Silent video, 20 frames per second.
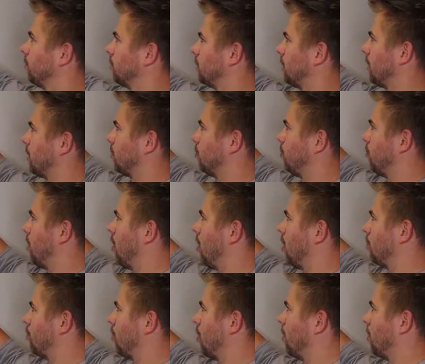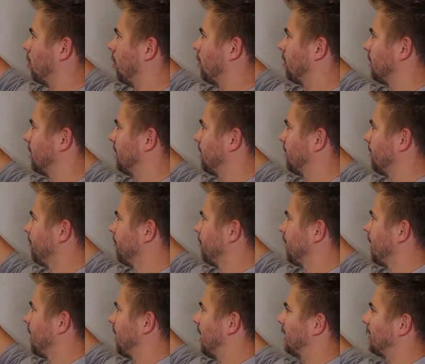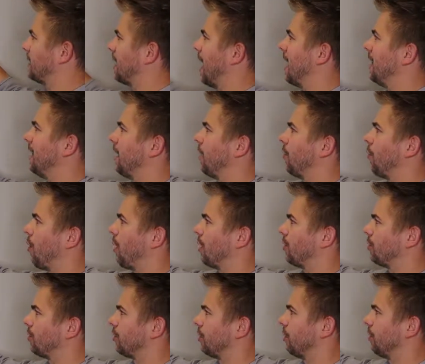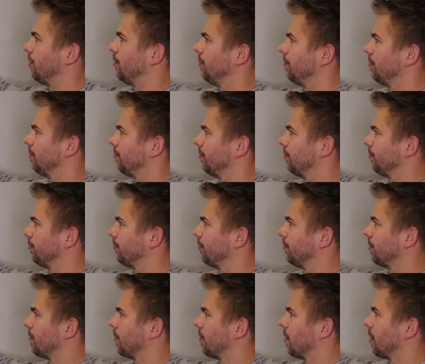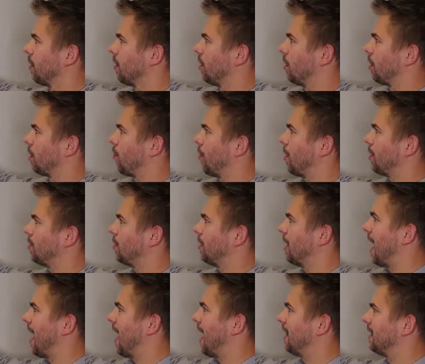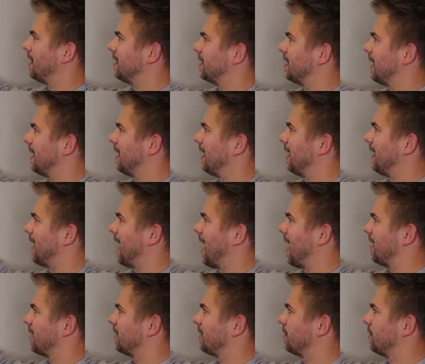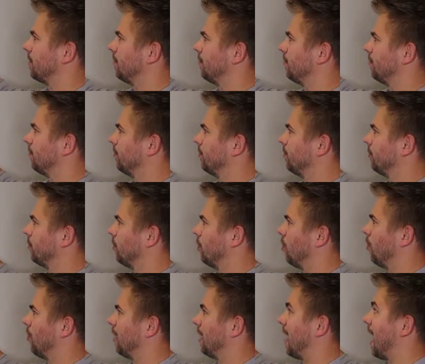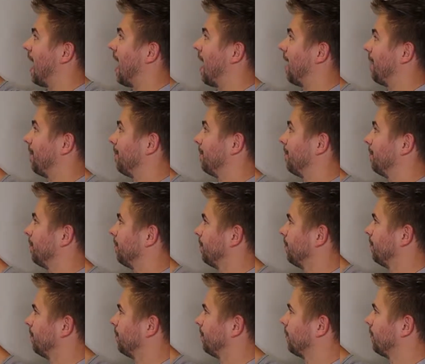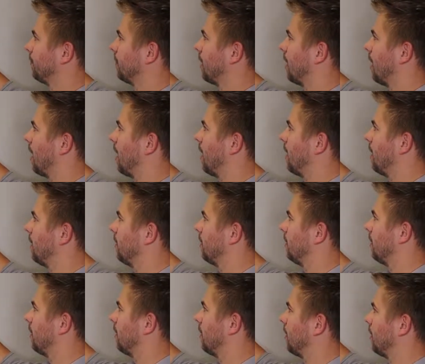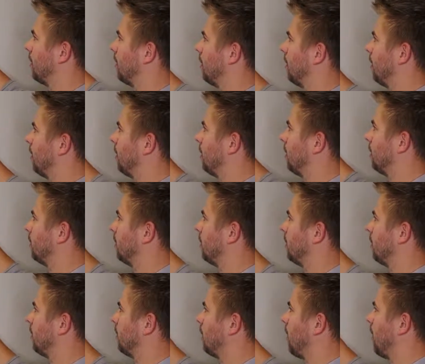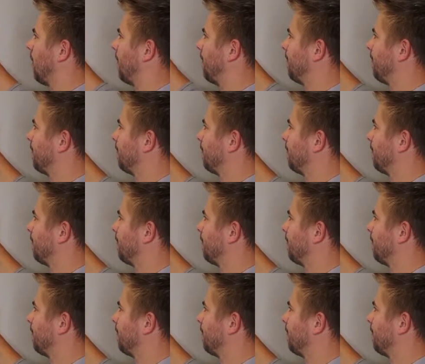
so that's what a trial close is, it's any question a question that ends in a yes or yeah. And in a yeah.